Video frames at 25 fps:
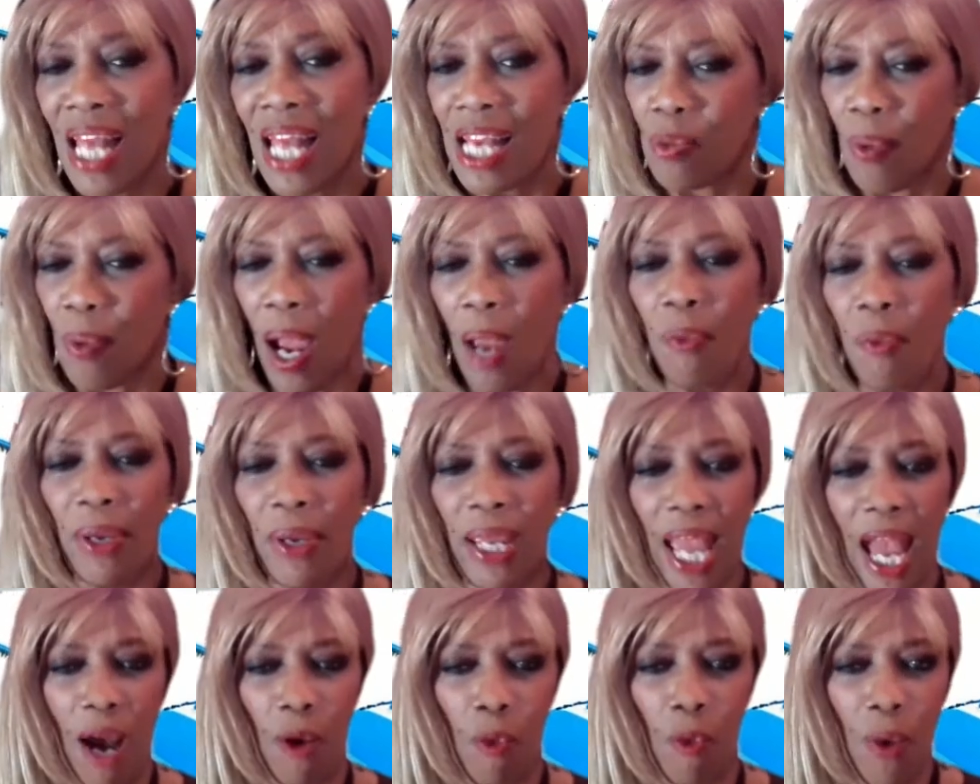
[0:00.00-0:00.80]
That's right.
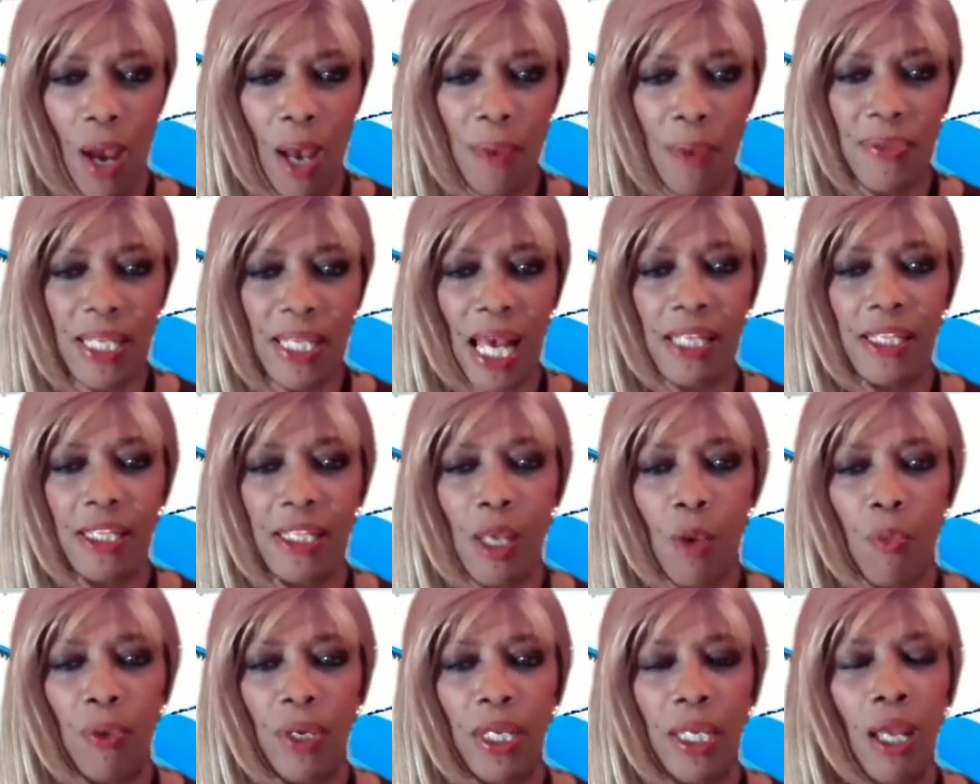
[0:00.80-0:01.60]
We have
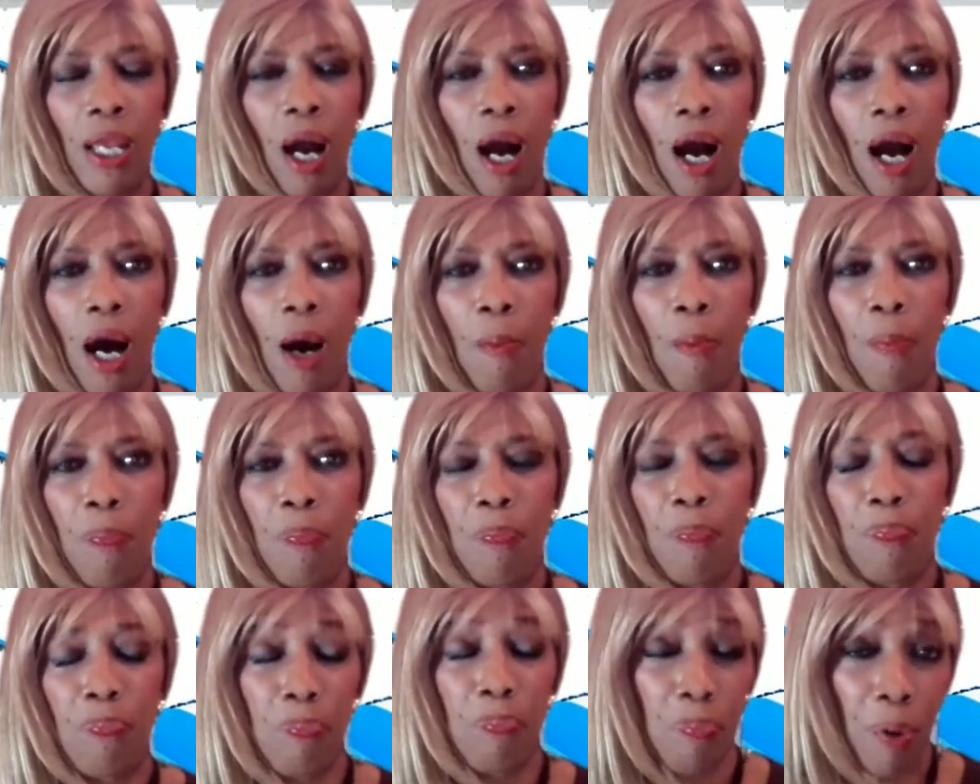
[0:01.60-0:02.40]
websites that we
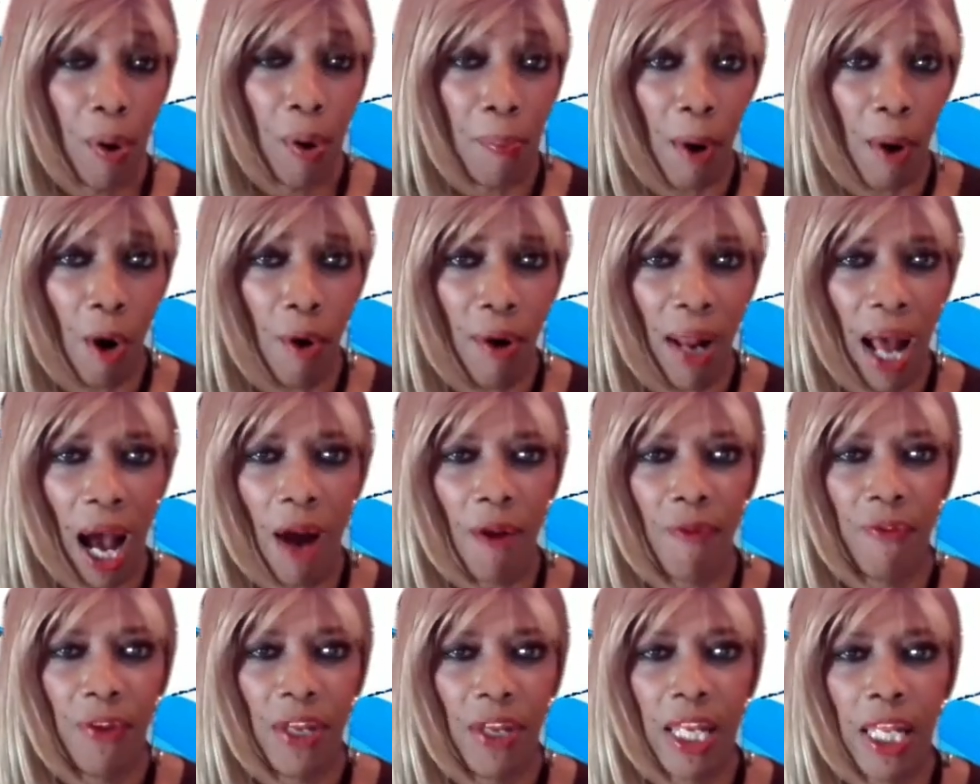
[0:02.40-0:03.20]
promote
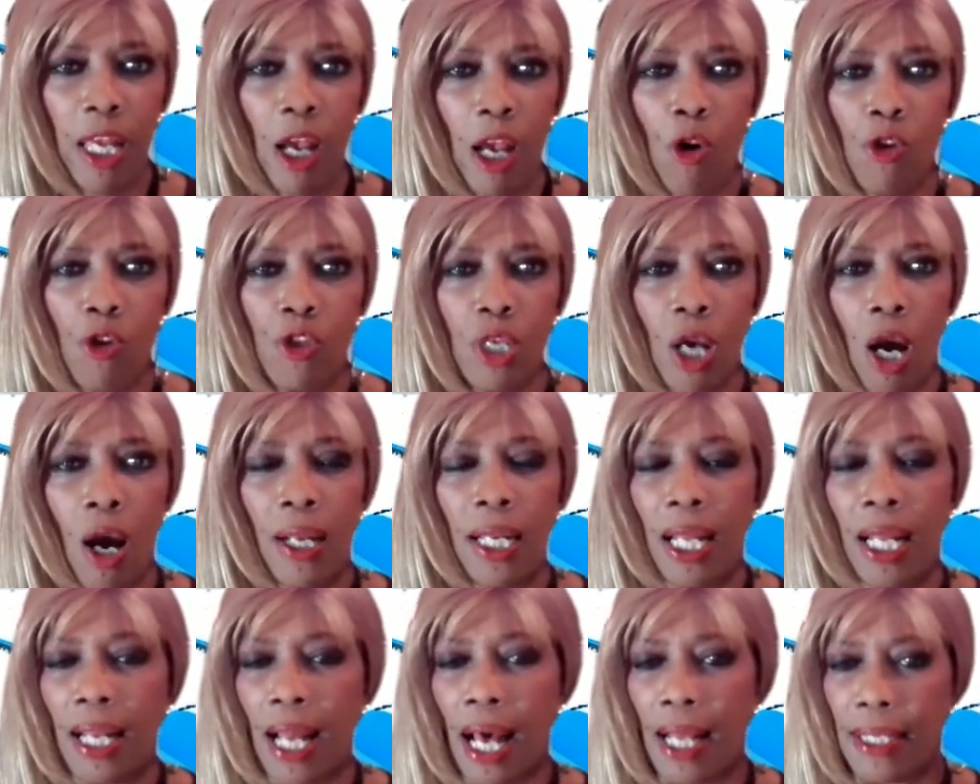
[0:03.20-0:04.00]
our videos
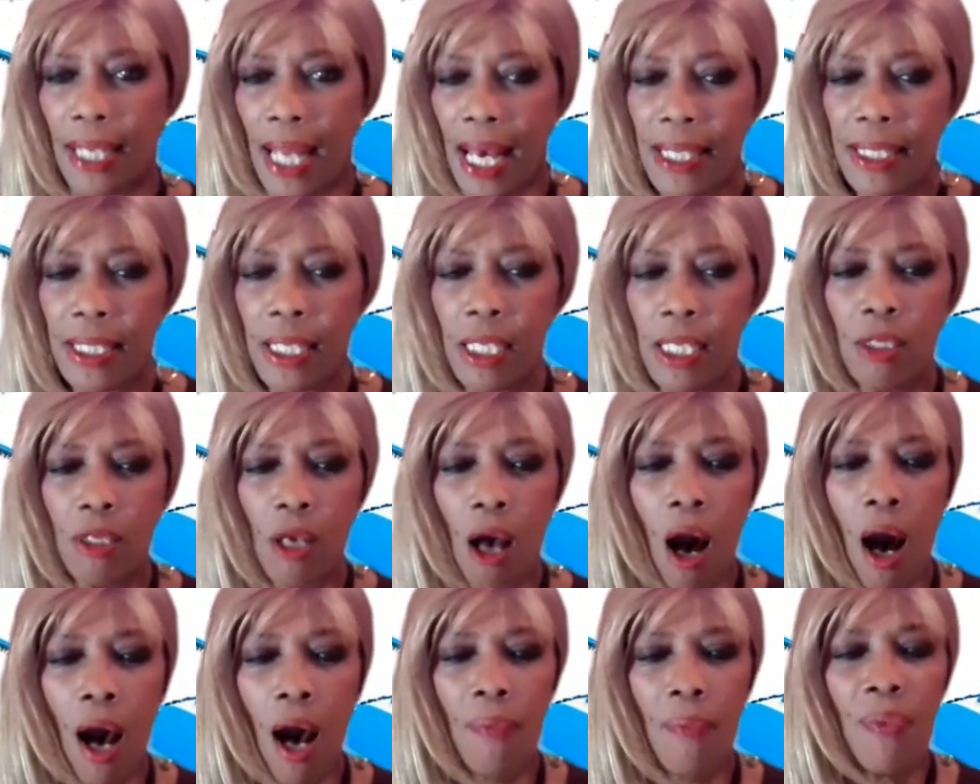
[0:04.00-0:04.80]
on and our
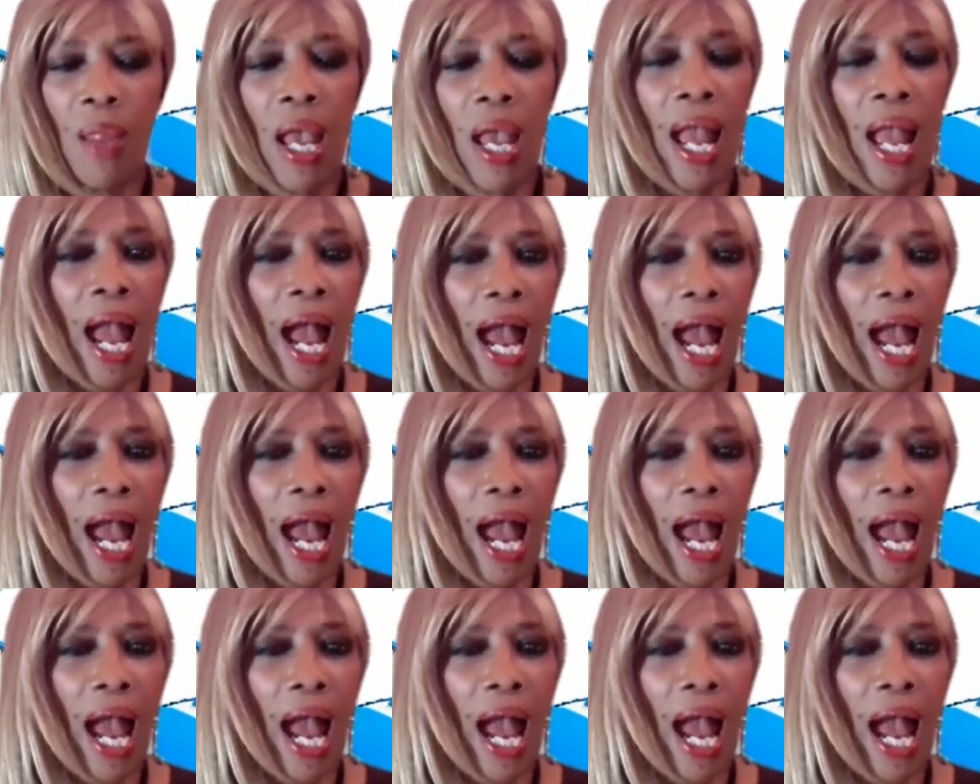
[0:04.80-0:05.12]
lessons on.